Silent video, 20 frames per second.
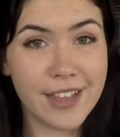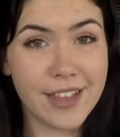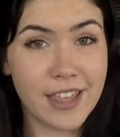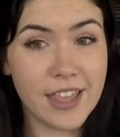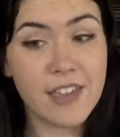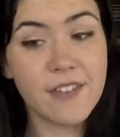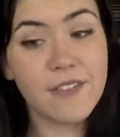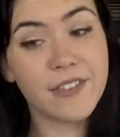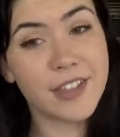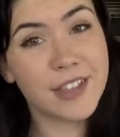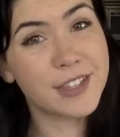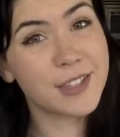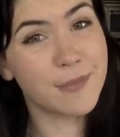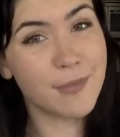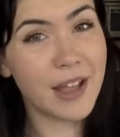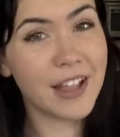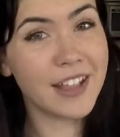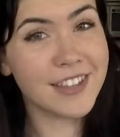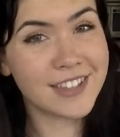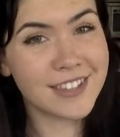Even the
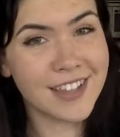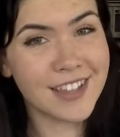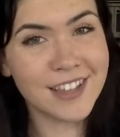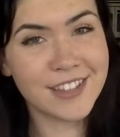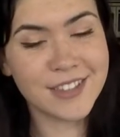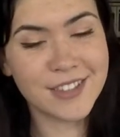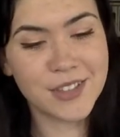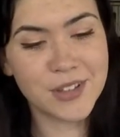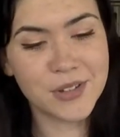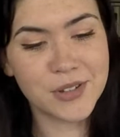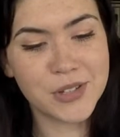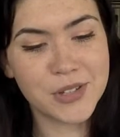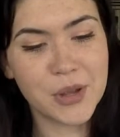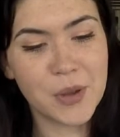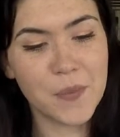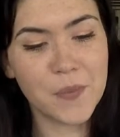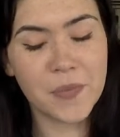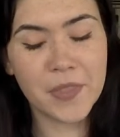smell is nice though too.